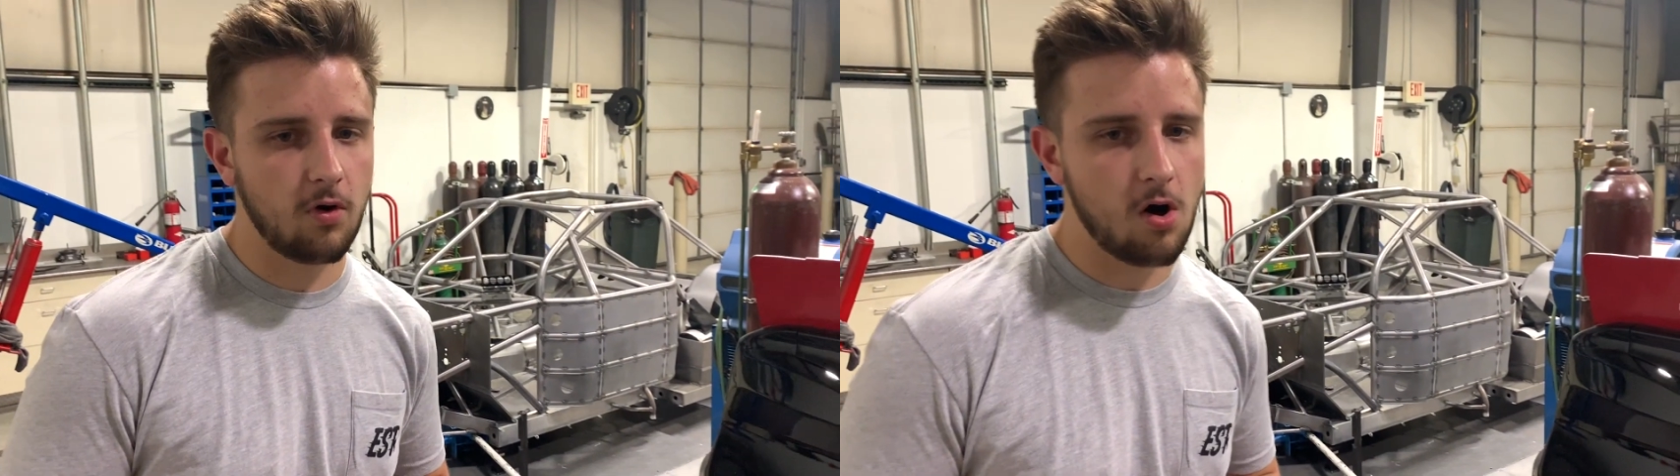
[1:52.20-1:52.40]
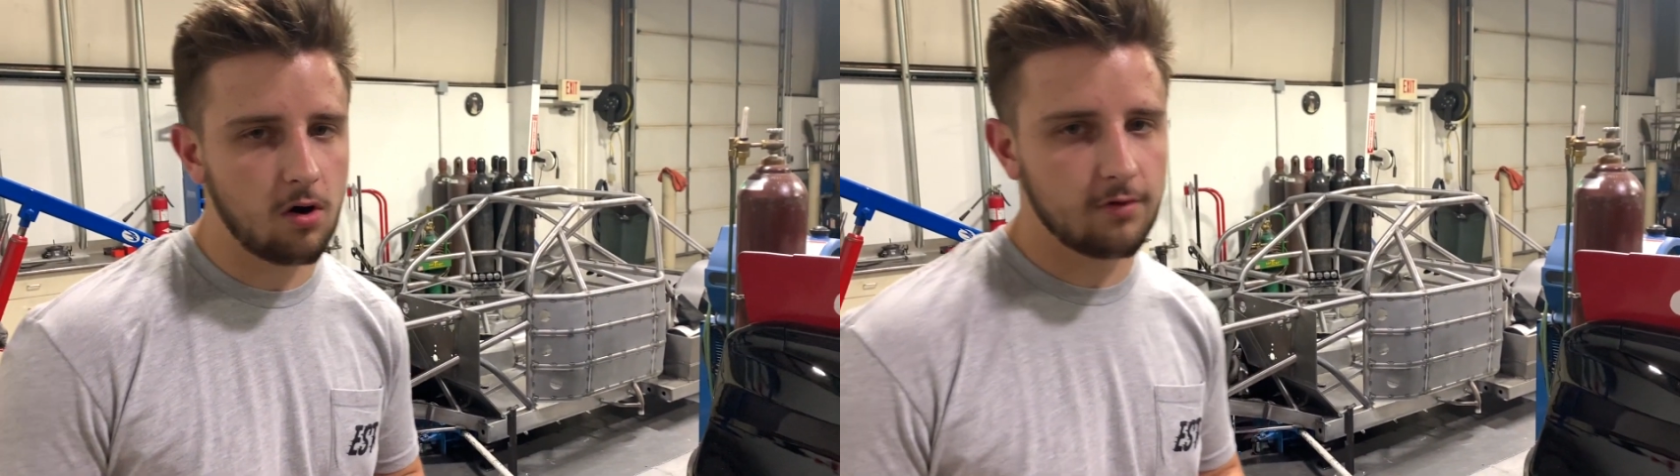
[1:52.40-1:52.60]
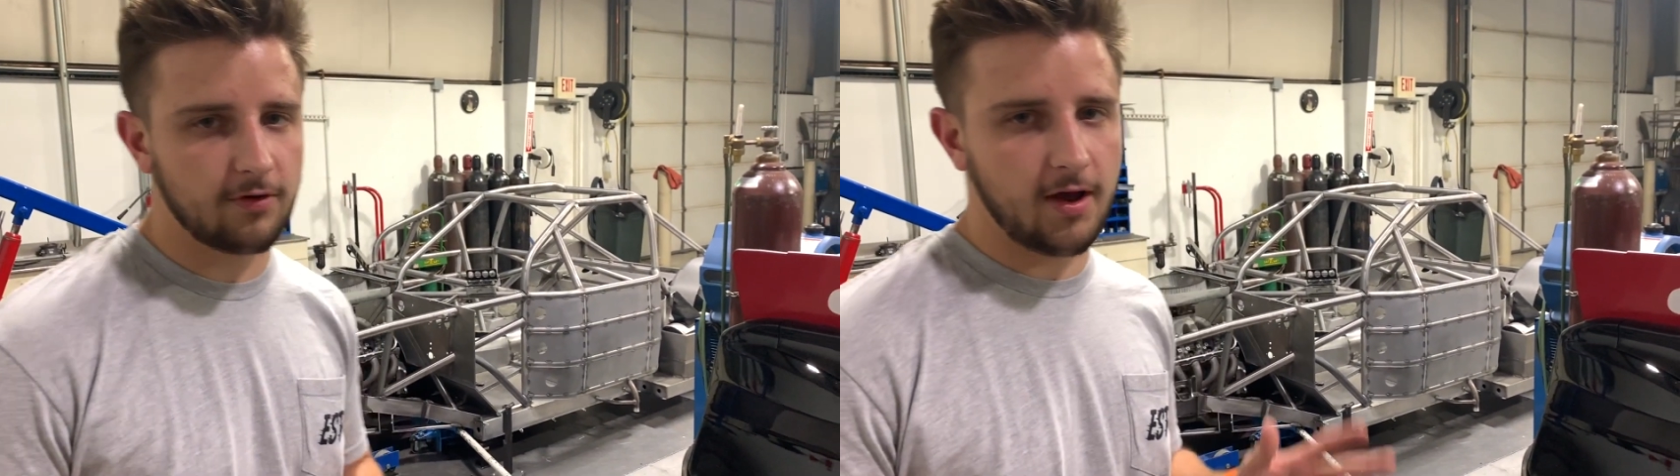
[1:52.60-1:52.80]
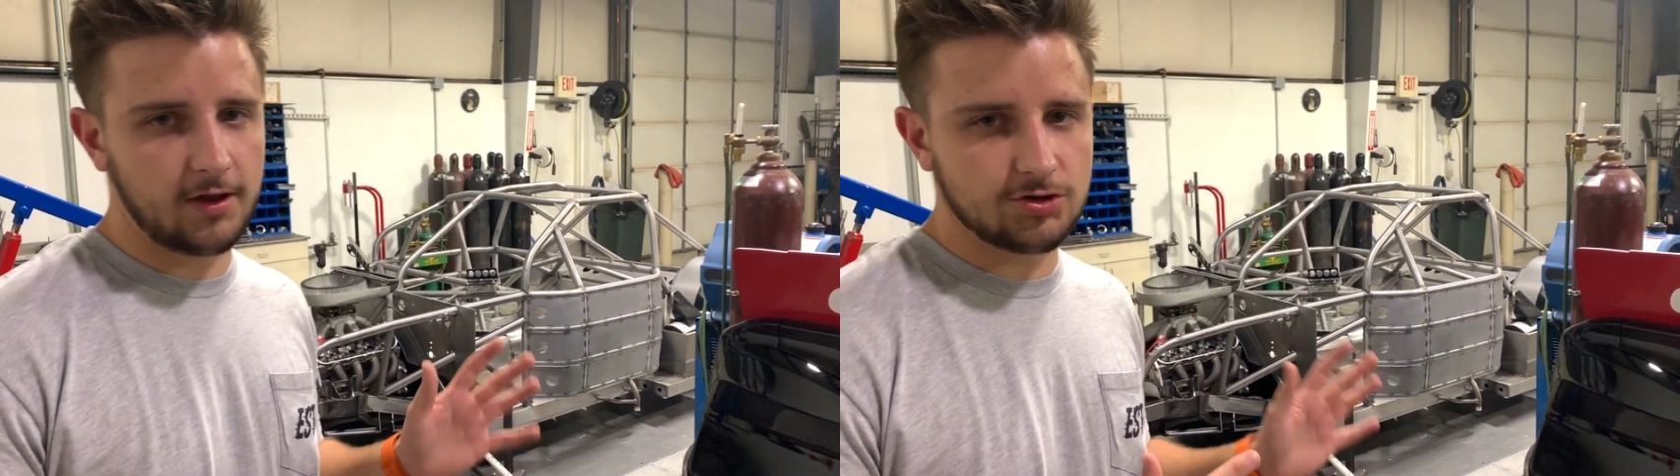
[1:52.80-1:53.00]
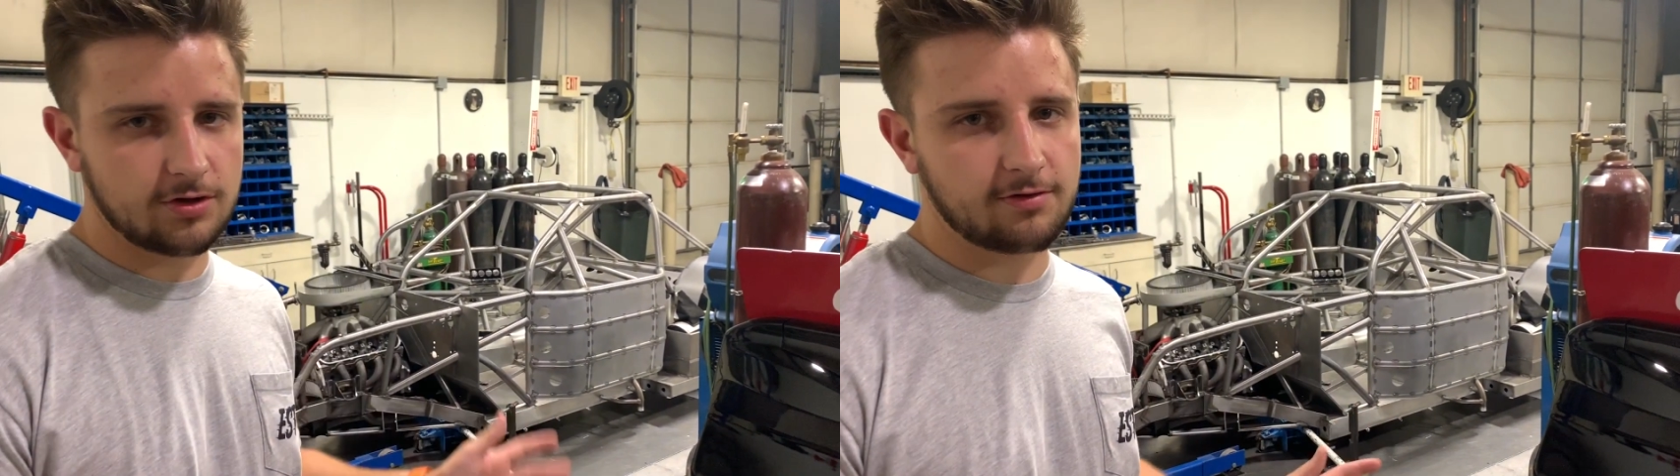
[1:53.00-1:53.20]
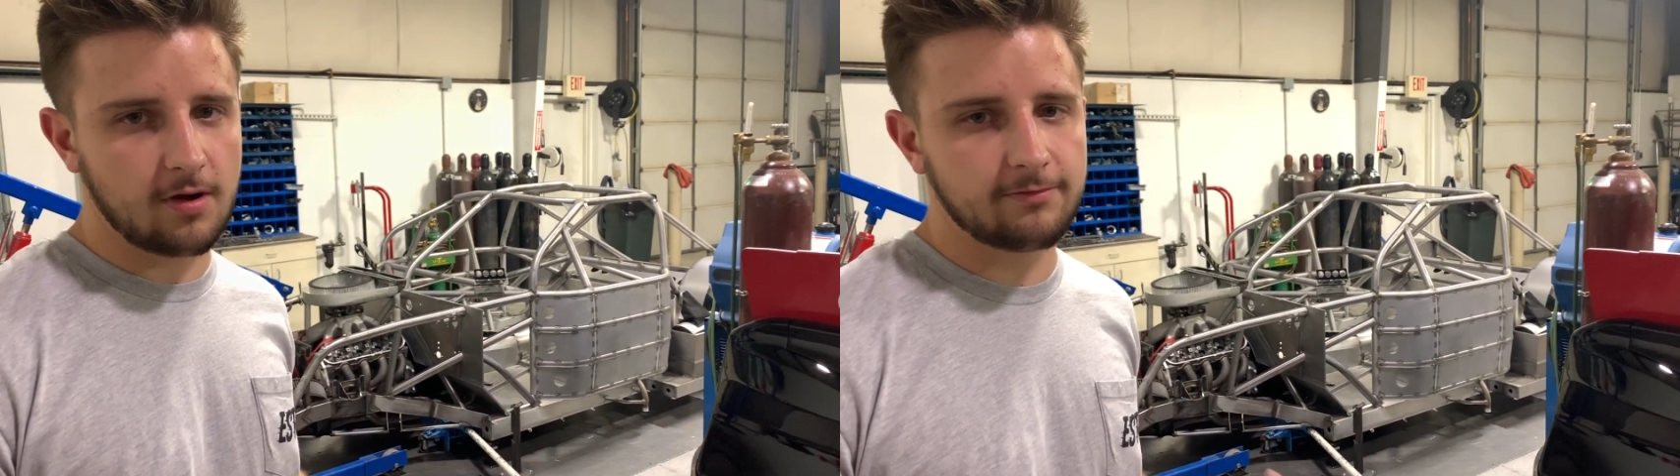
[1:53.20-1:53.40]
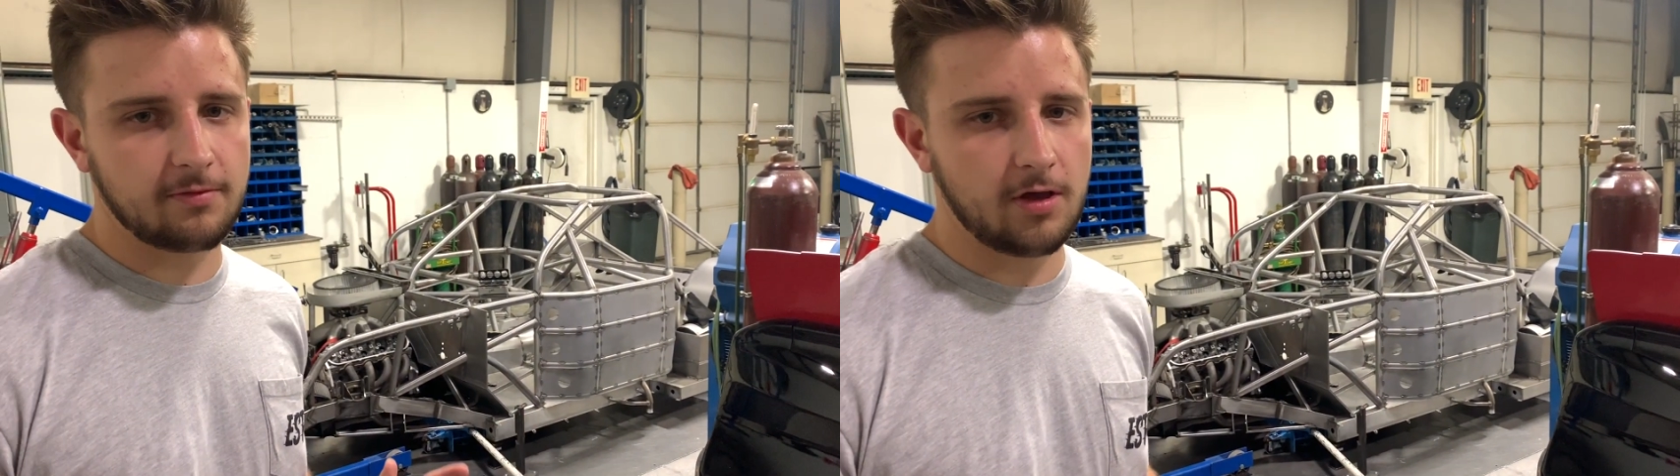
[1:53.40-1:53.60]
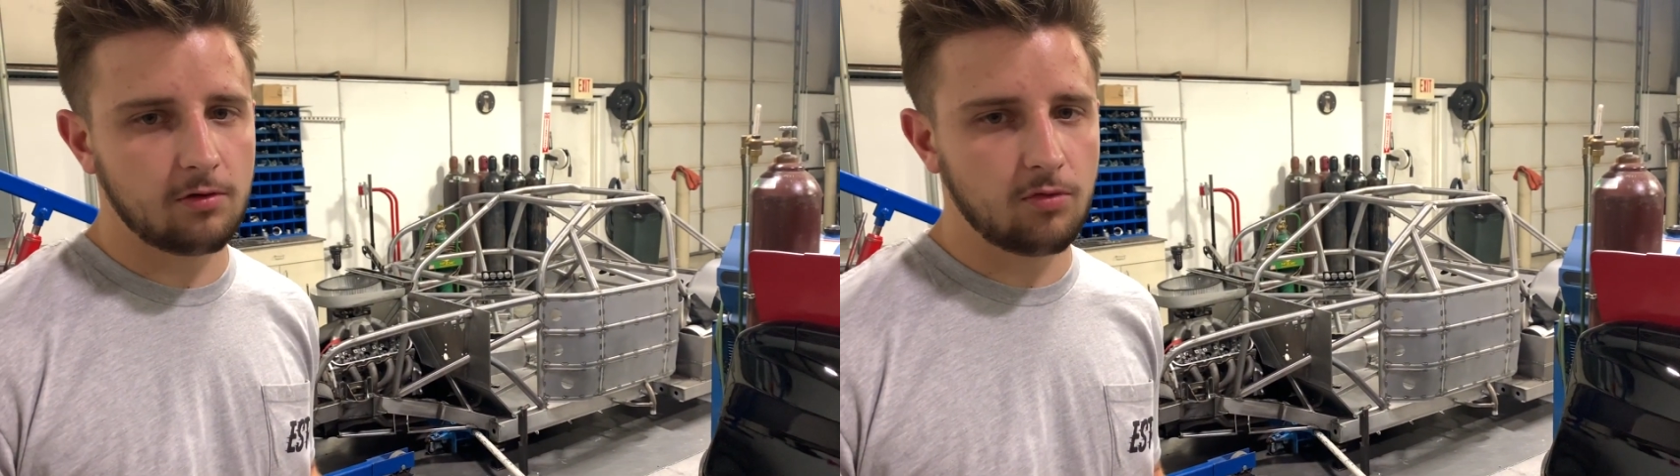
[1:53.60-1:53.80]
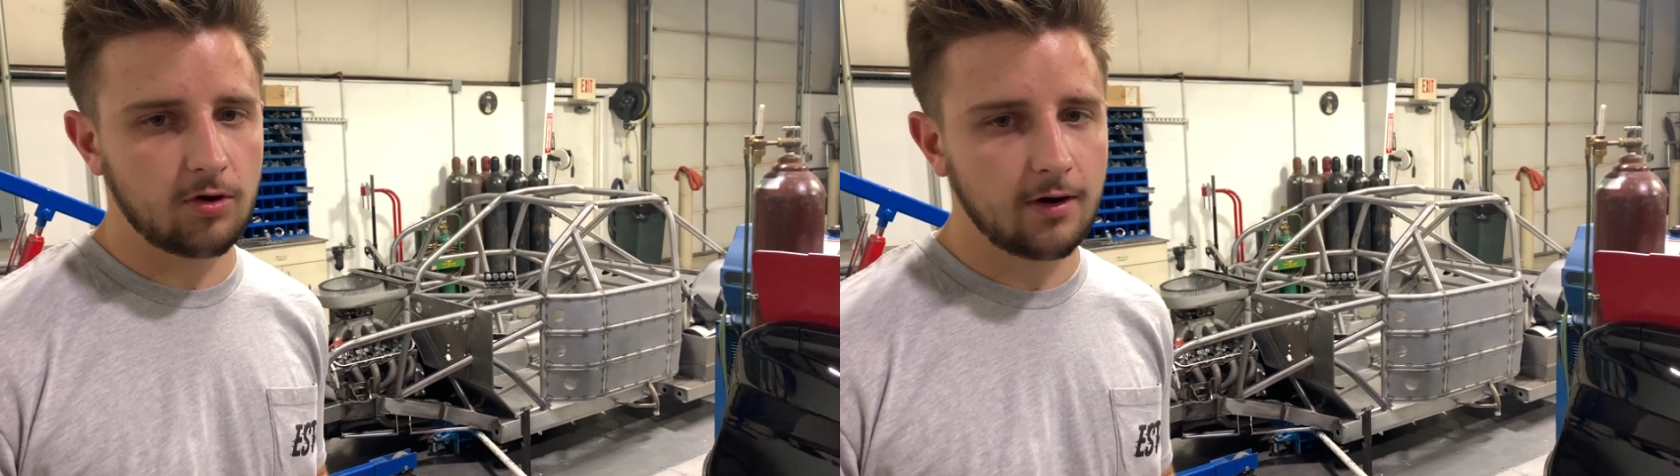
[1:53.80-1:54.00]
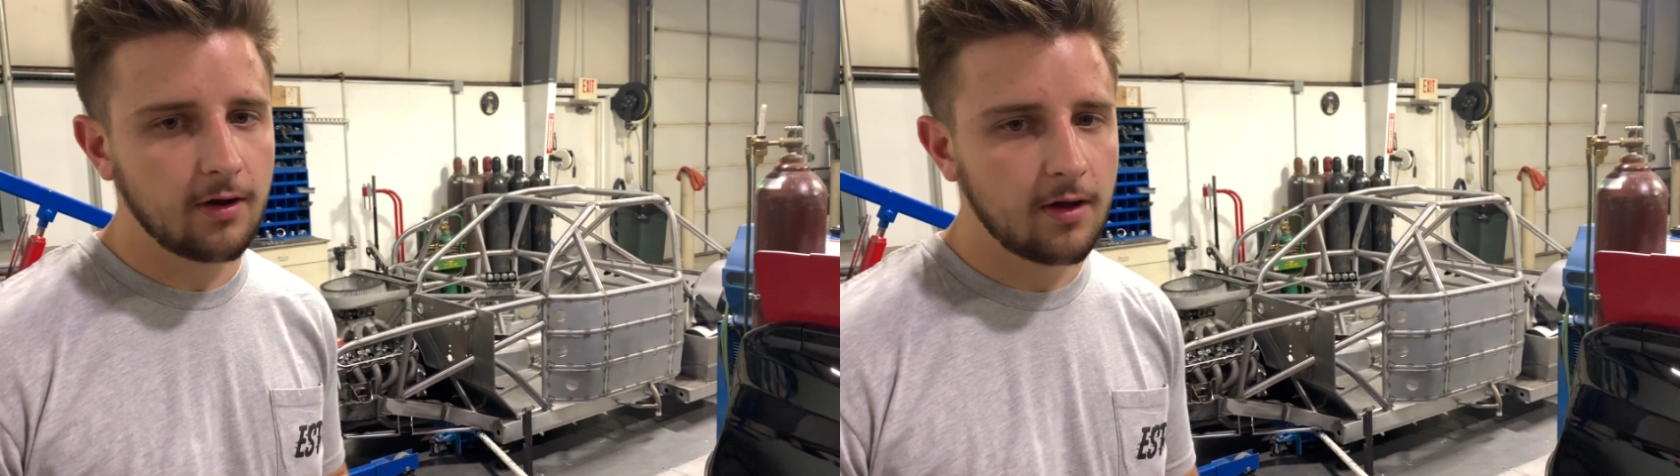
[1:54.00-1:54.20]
all of our engines come from Ilmor.